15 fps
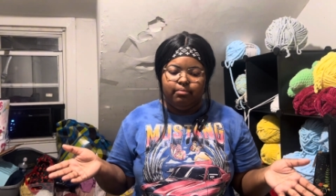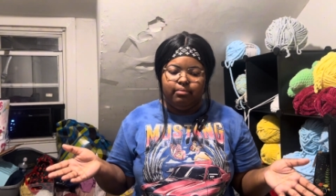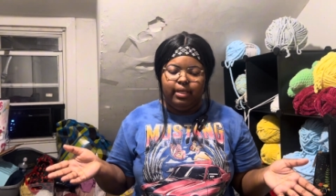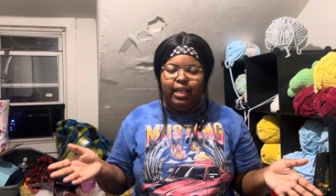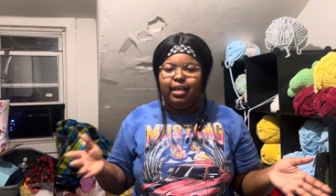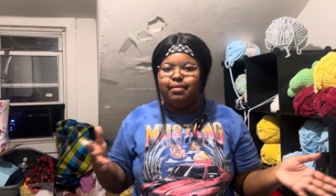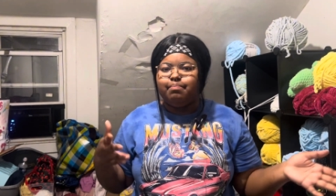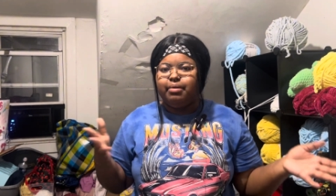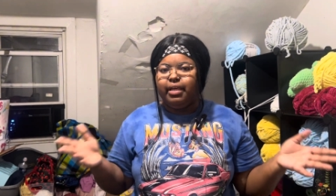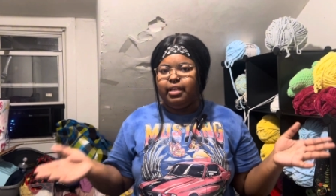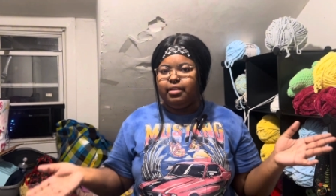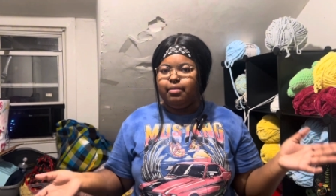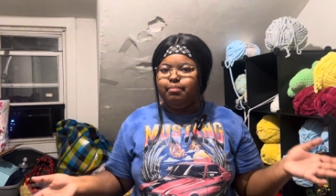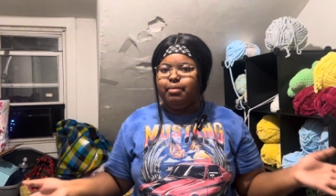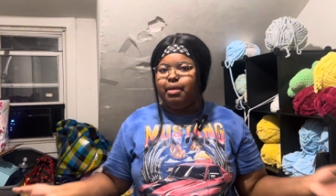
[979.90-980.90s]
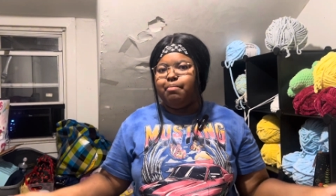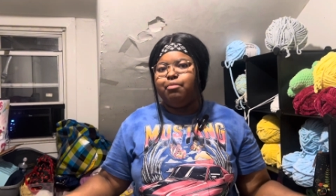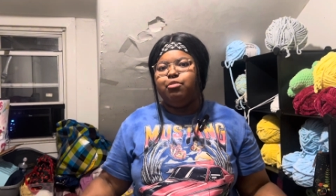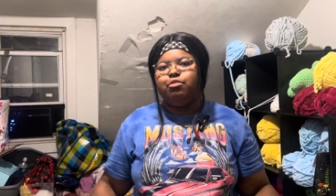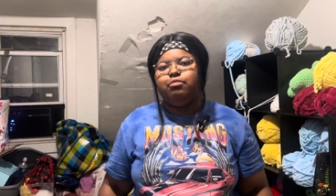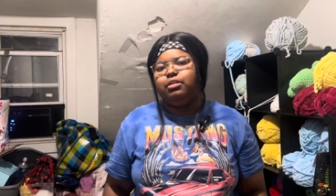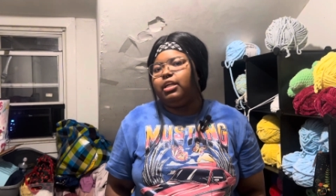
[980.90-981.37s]
handpick people
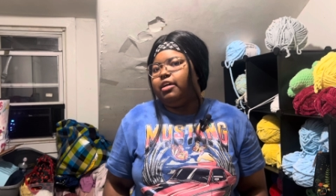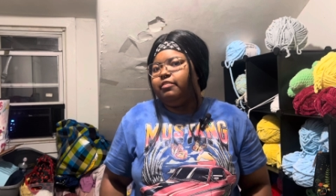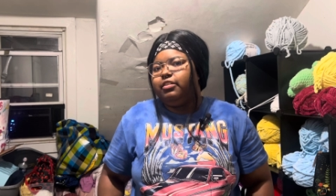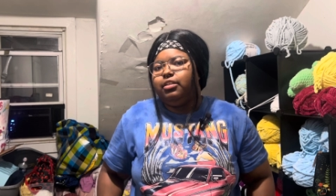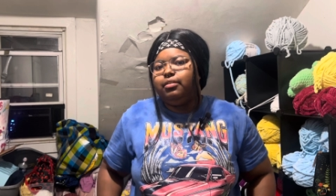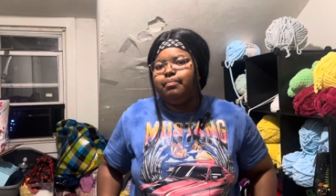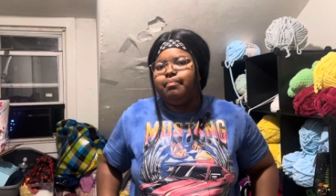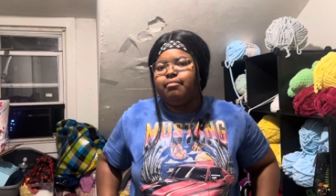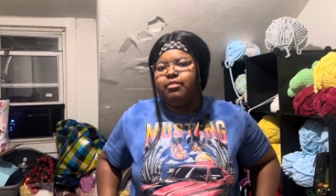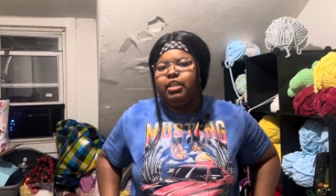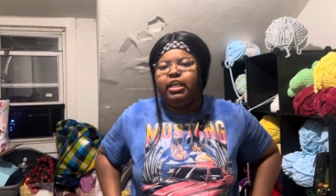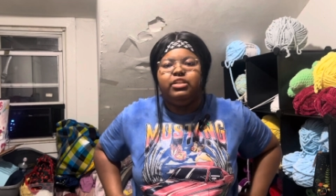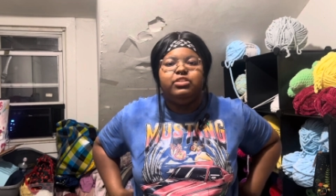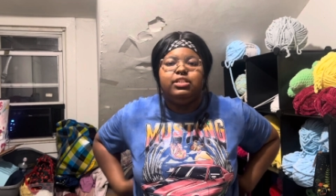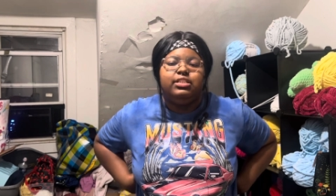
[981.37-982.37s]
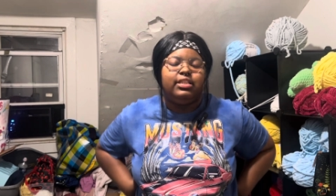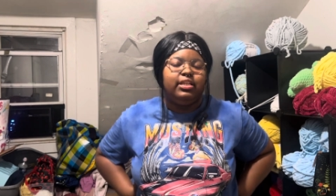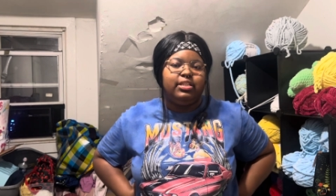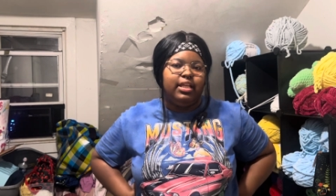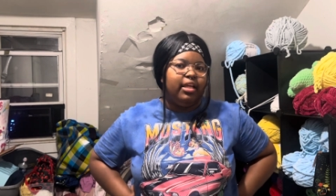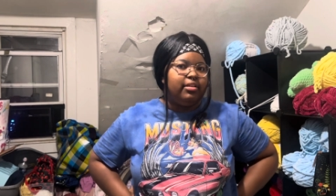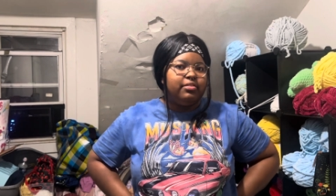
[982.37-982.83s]
or whatever?" And she
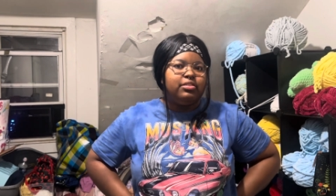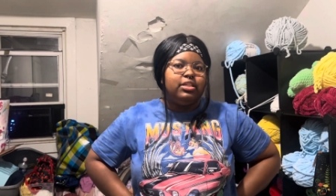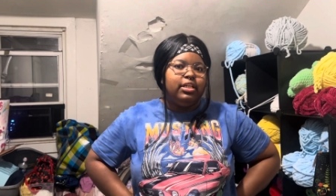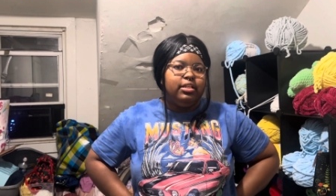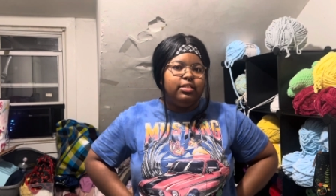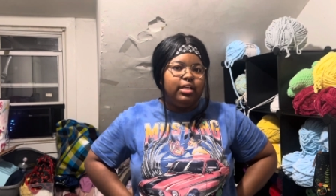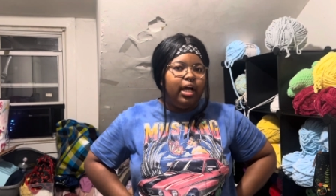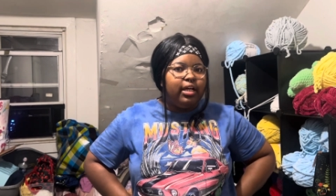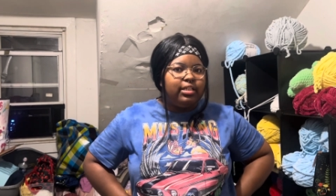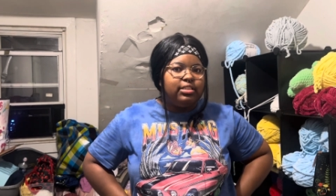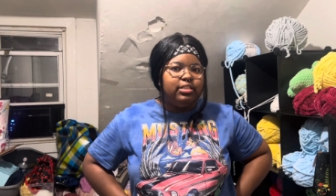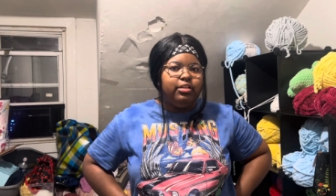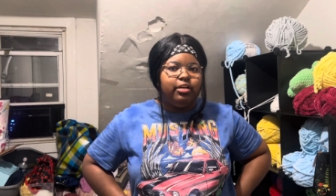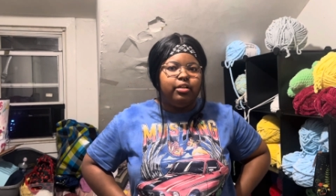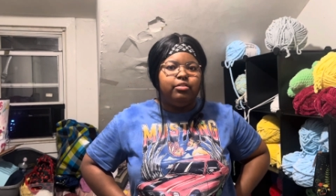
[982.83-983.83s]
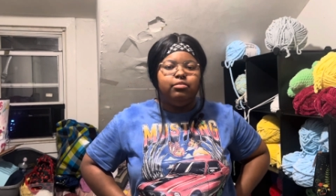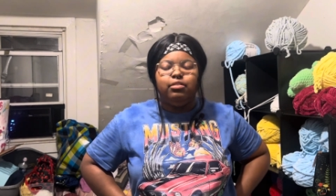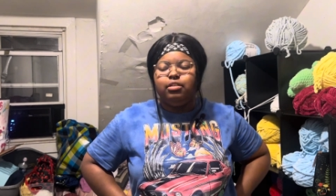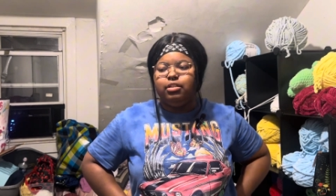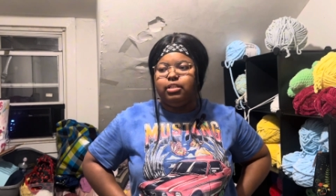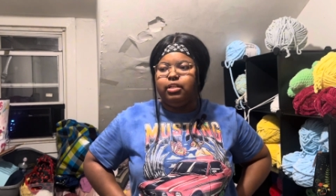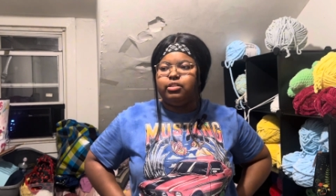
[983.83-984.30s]
said that she does. You know,
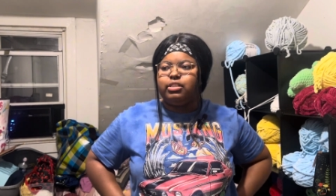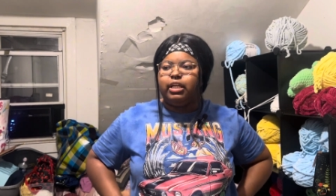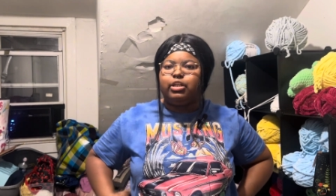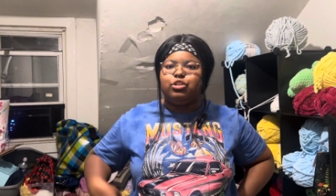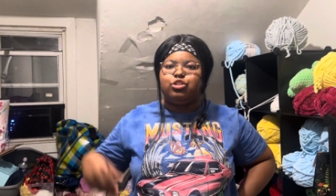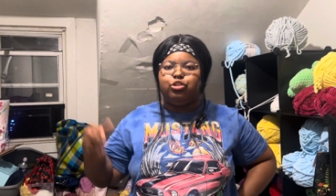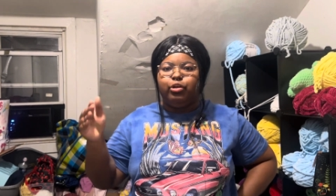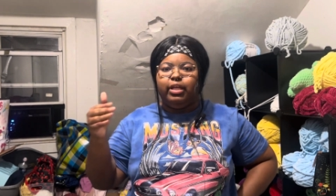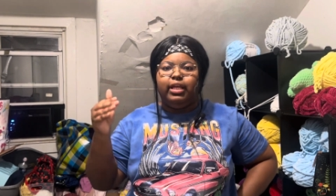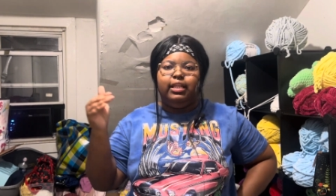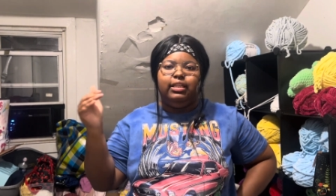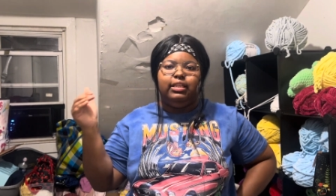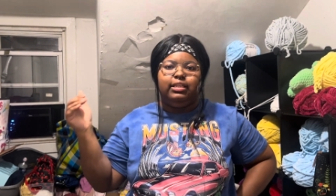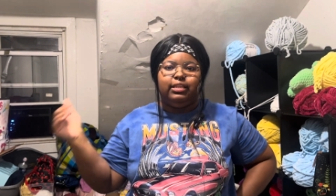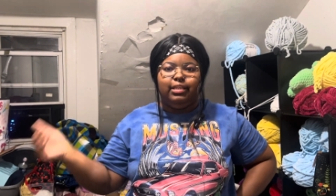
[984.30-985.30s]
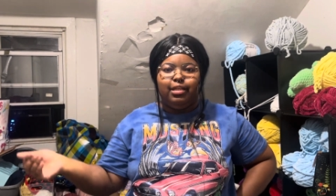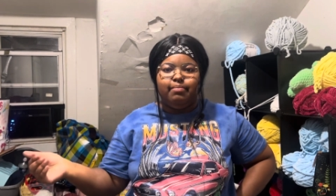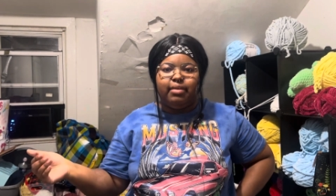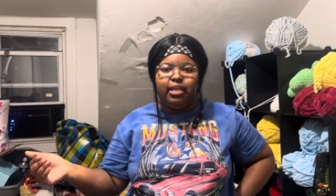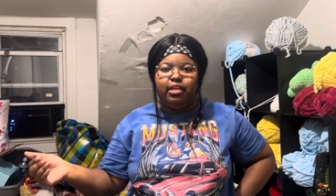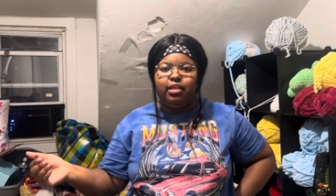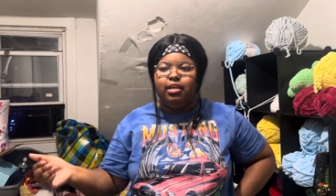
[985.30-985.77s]
there's like a certain
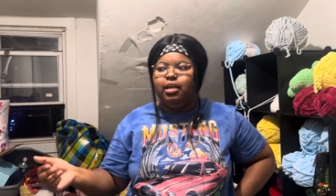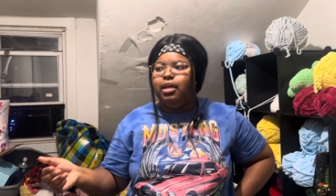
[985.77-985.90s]
limit.